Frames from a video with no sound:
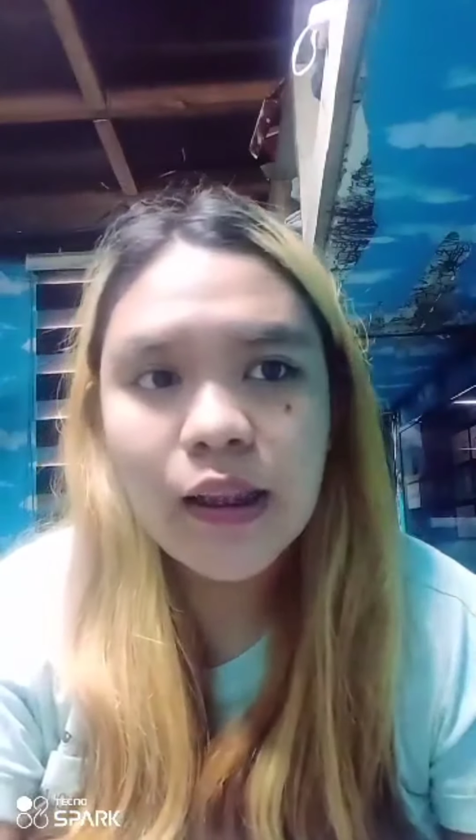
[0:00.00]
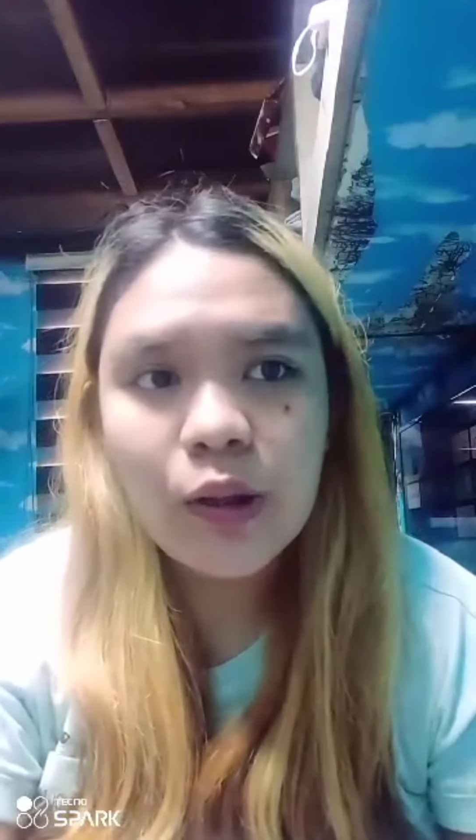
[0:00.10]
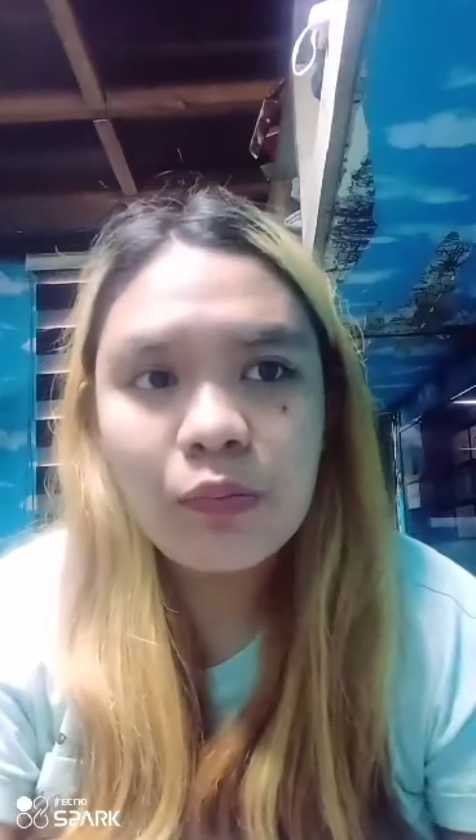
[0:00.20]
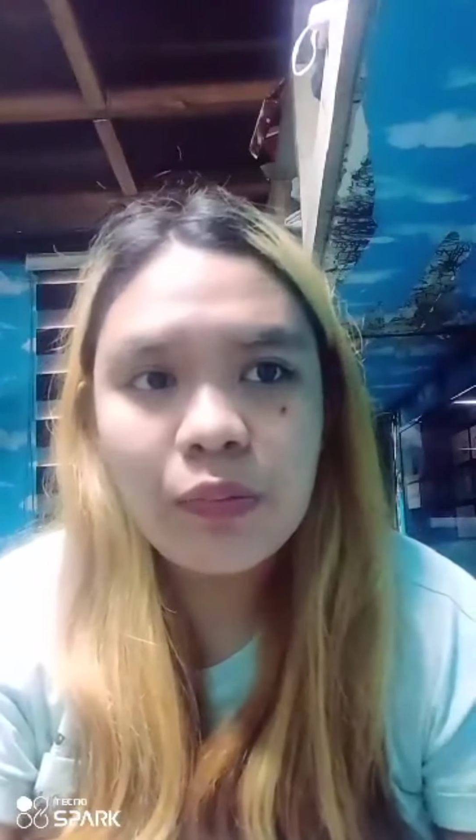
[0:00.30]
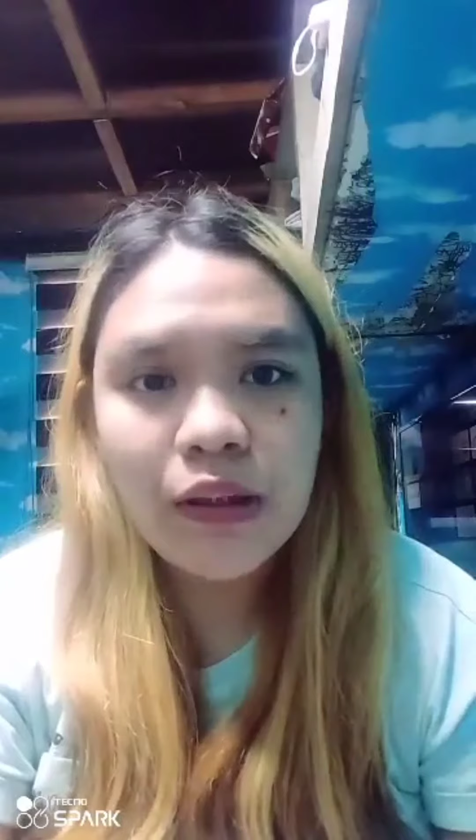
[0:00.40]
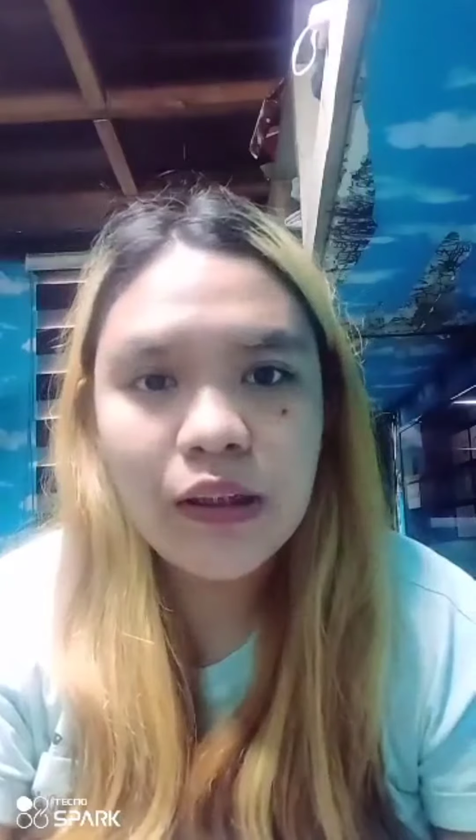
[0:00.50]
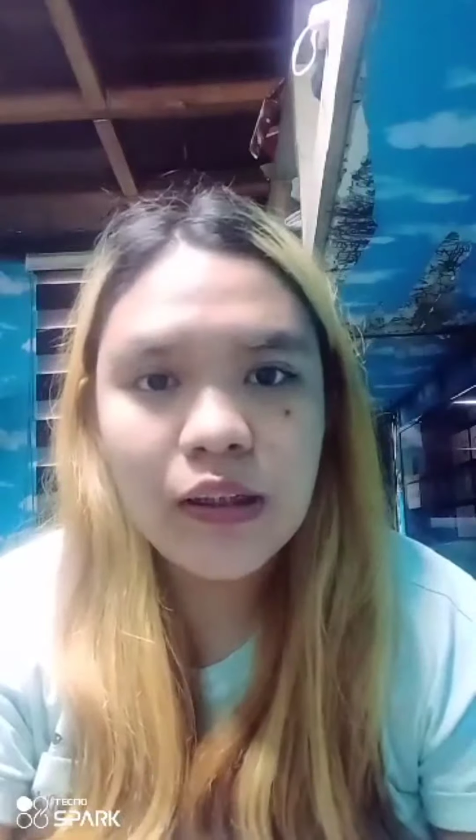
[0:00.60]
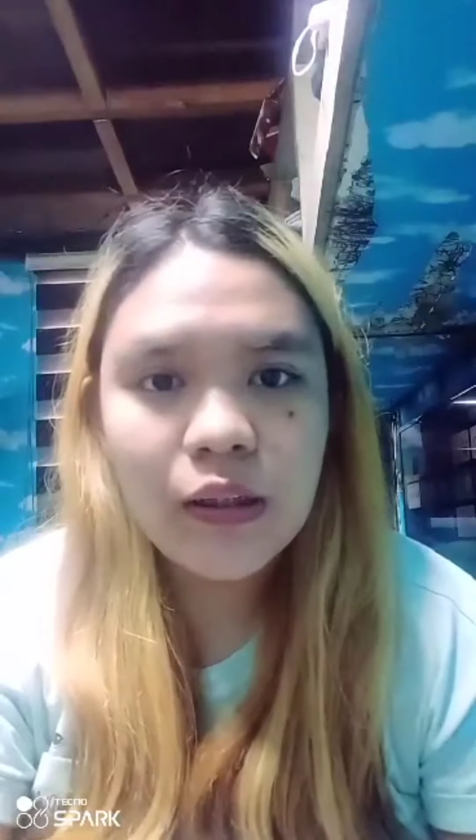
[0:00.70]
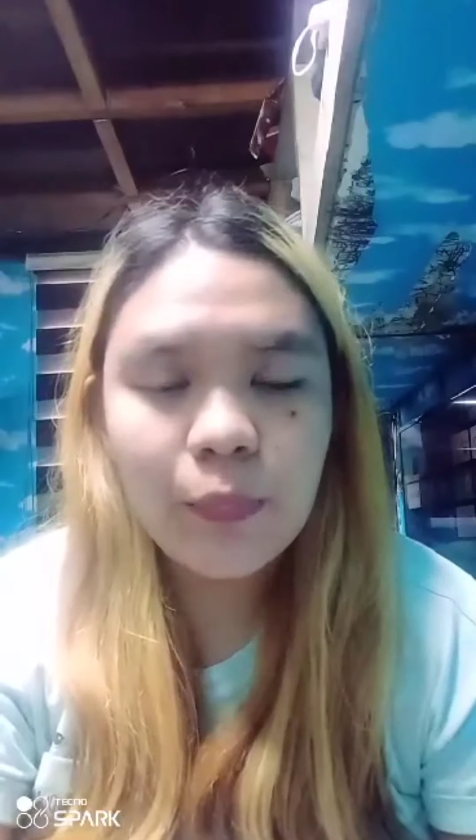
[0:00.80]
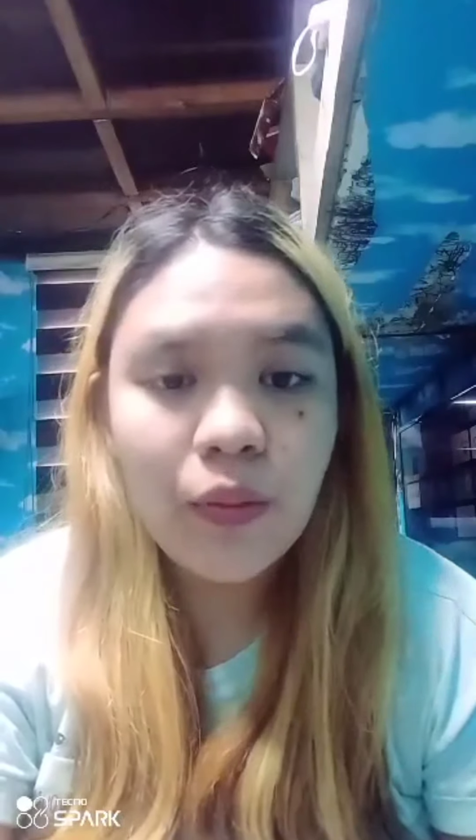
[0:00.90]
to
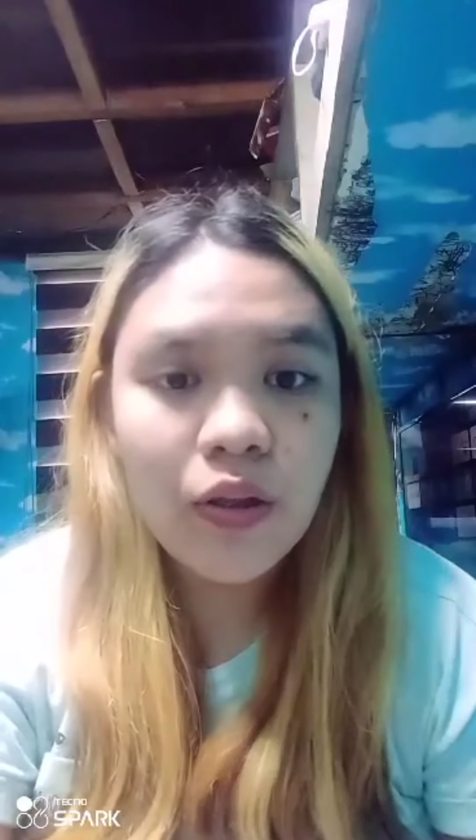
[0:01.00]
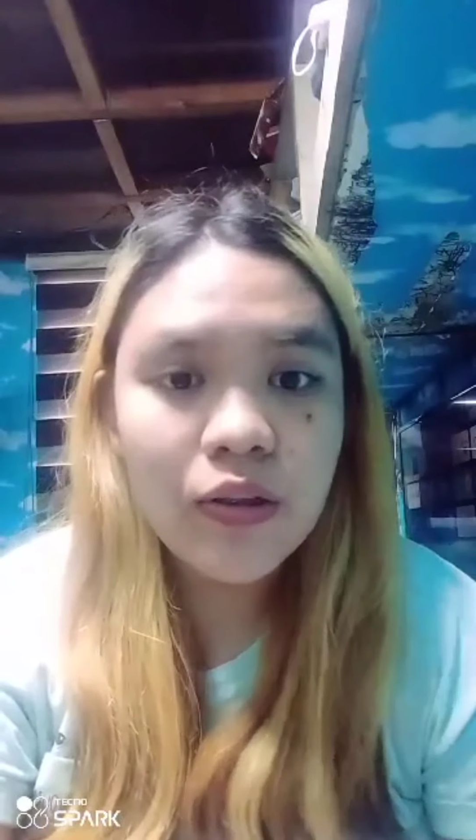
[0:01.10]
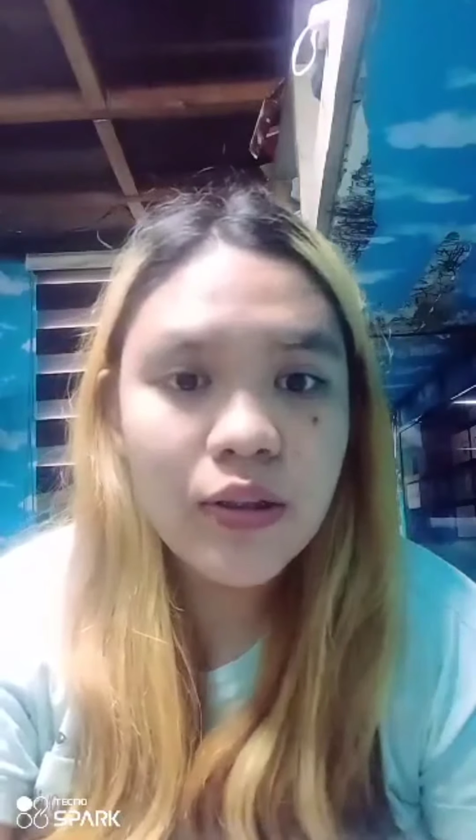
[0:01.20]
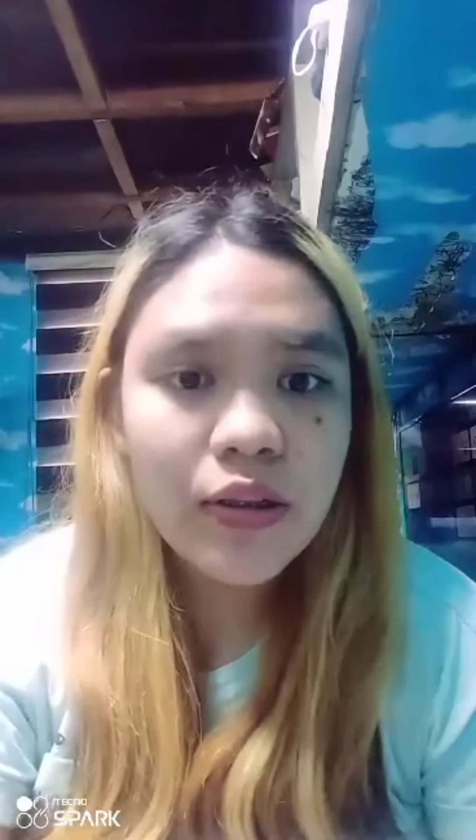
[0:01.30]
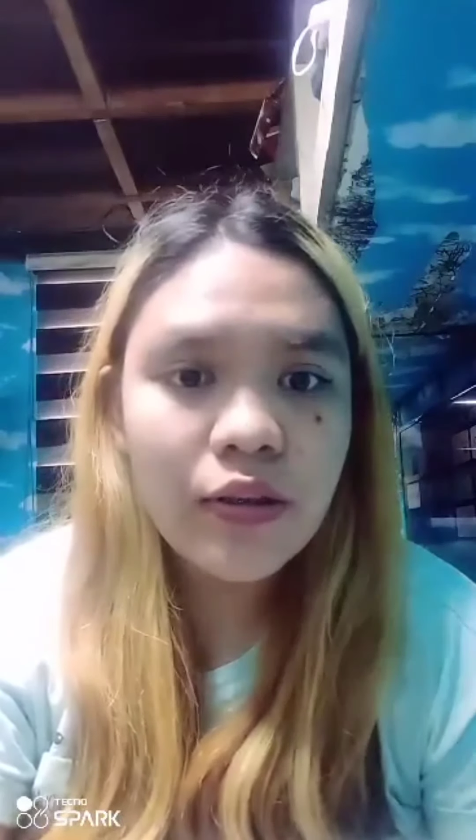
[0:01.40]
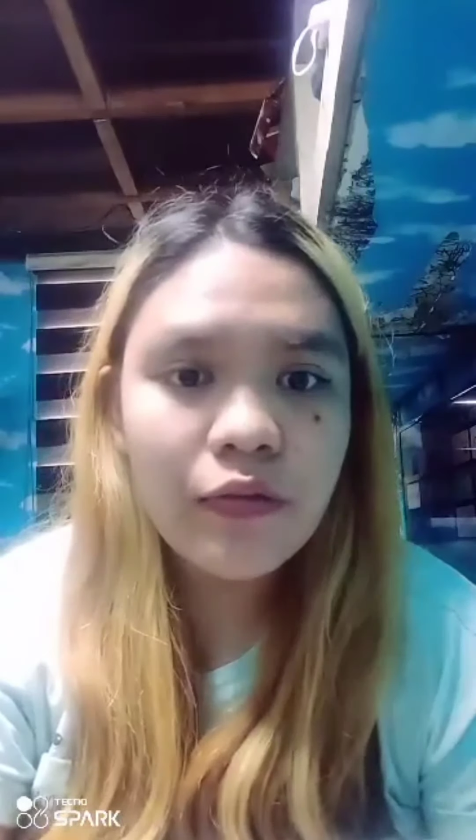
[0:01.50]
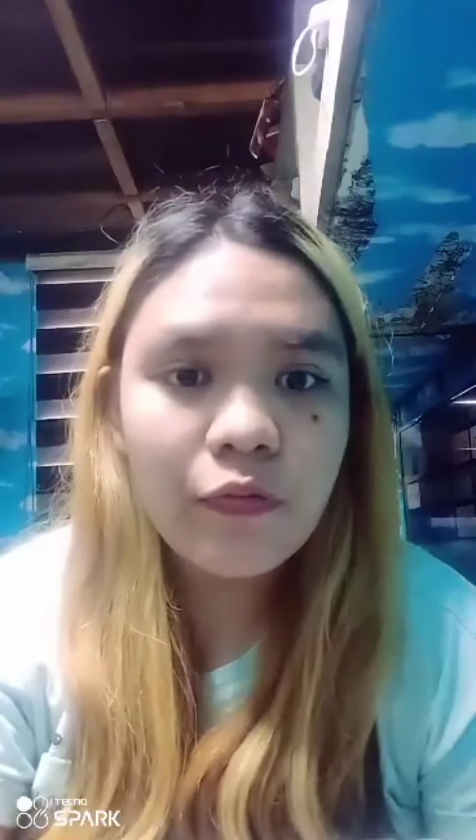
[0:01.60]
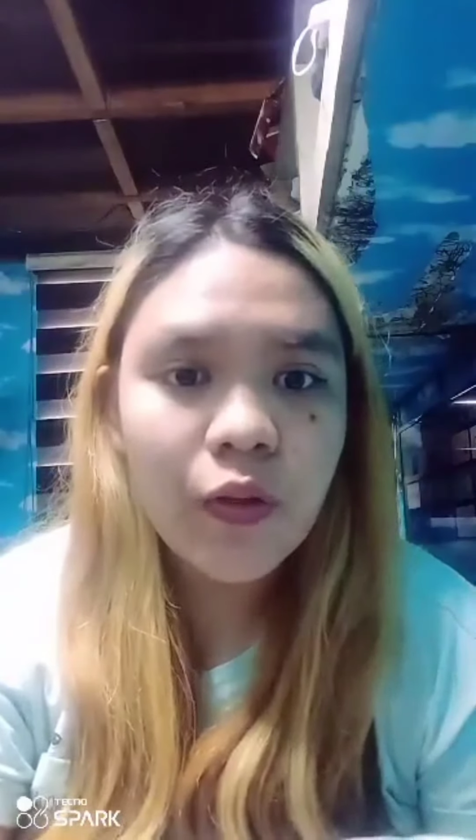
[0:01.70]
be positive